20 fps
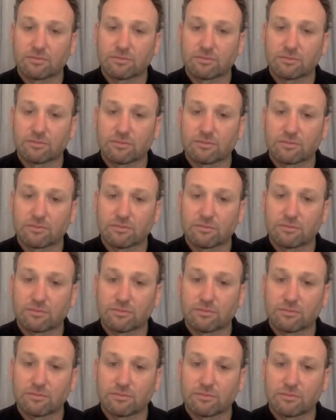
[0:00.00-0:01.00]

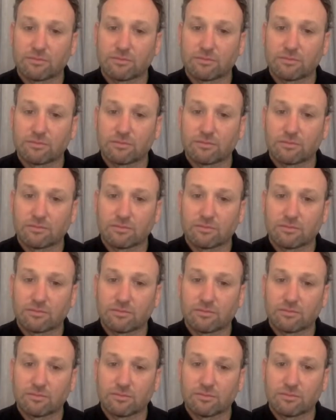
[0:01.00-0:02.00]

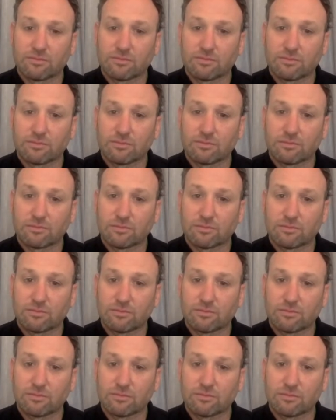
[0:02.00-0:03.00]

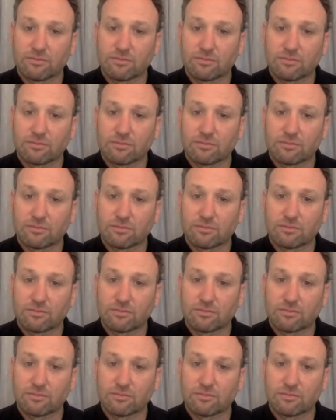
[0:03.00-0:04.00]

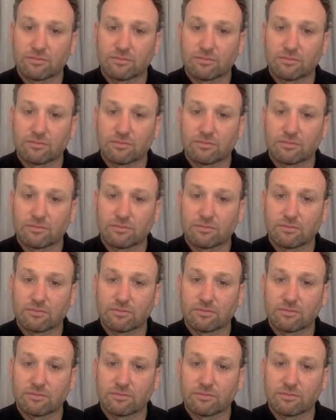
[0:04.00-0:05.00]

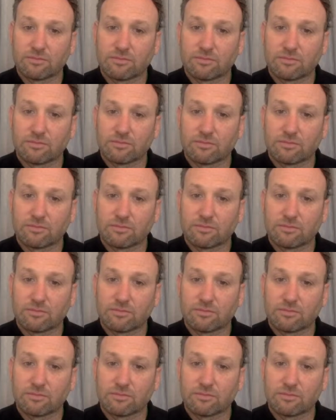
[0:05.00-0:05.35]
(silent)